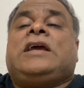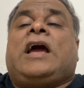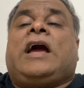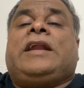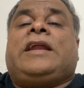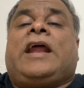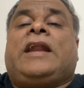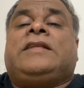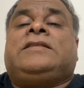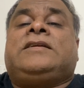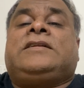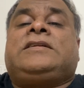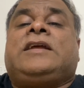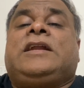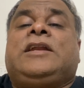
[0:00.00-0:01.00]
and another
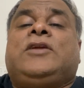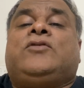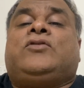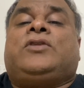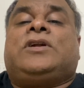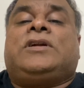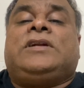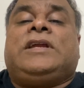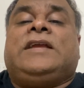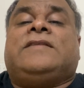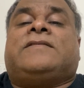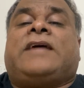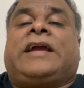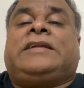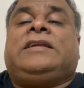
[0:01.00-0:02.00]
10 Newton is
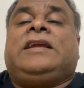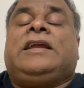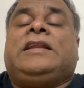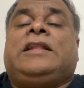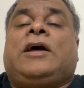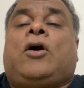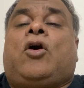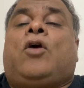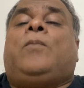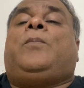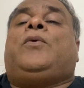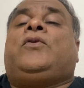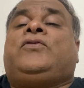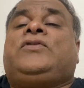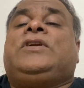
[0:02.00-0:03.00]
acting in the
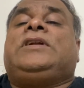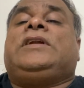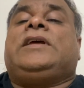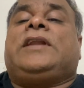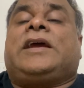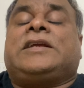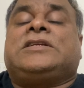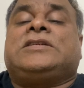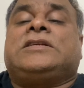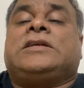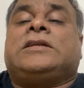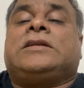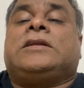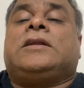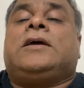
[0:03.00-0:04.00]
opposite
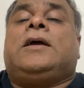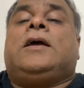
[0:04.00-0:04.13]
direction.